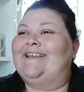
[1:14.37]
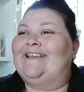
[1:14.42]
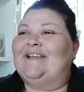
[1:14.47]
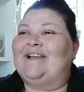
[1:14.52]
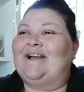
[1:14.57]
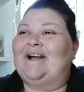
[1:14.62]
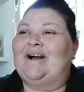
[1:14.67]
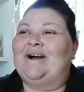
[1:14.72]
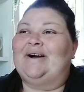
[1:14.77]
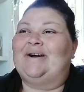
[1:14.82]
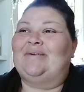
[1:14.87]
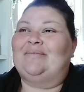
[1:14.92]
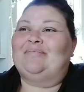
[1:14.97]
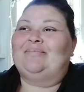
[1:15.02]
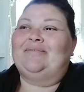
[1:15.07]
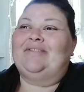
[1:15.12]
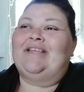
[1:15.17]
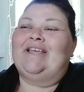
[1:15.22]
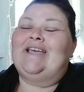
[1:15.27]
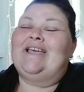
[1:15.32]
he
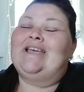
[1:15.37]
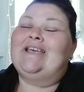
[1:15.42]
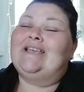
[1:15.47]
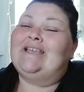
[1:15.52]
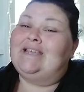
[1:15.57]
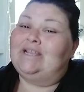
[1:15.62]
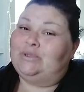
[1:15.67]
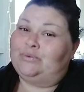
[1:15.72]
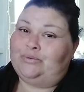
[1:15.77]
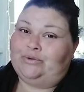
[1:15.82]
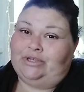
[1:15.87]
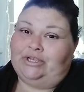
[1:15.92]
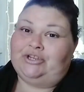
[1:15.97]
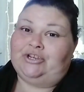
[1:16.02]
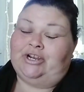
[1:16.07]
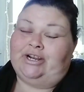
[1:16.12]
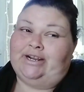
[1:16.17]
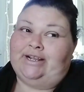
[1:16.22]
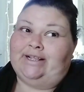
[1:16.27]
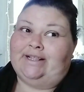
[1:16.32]
um he's really
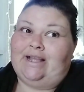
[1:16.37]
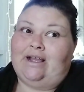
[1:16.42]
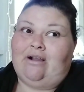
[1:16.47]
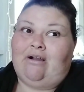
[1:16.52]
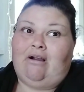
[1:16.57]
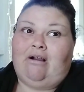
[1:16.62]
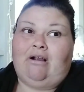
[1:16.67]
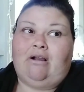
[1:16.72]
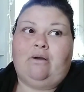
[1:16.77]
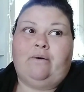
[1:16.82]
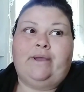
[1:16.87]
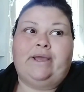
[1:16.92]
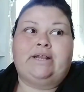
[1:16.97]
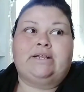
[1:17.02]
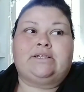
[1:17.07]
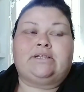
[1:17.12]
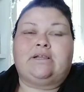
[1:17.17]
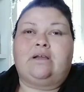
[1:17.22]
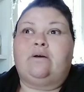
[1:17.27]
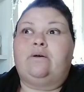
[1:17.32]
trying to get that car
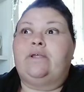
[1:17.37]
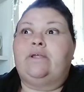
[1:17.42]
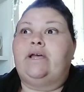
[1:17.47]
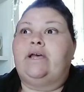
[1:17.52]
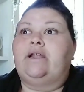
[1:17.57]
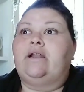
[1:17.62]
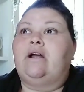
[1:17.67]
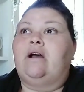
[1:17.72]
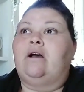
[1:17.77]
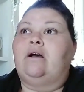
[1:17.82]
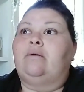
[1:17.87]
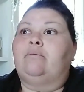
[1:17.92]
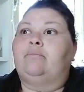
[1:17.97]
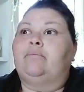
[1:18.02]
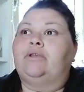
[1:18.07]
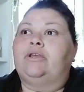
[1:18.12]
going so that um,